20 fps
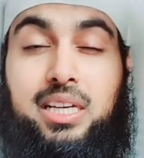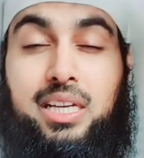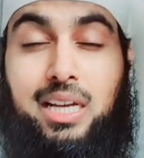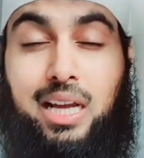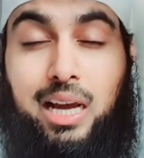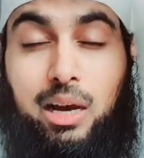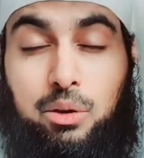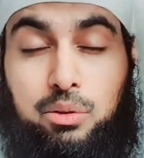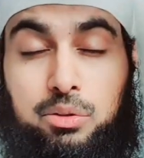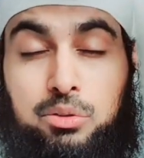and
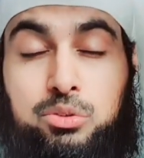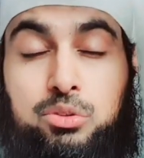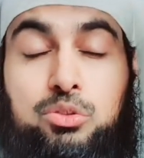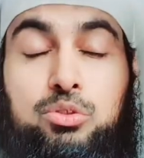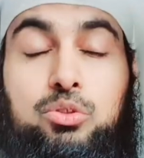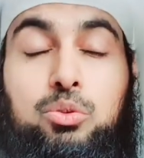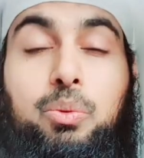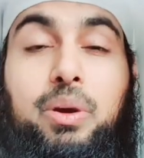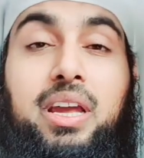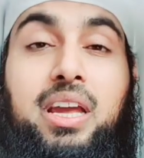how this
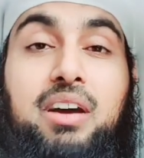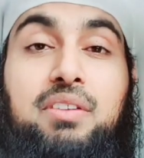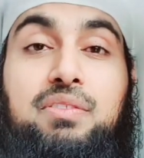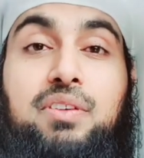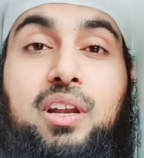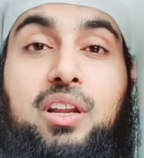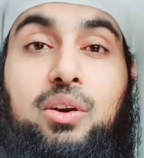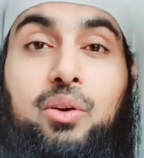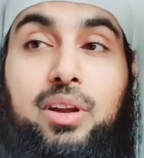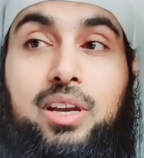used to weigh
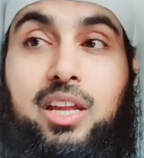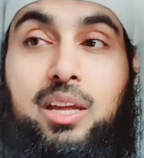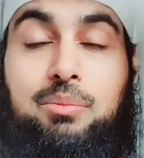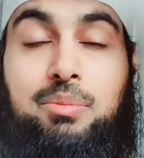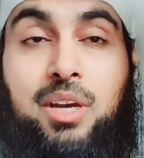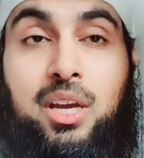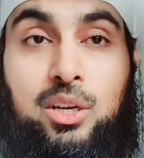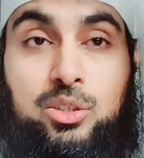heavily on him,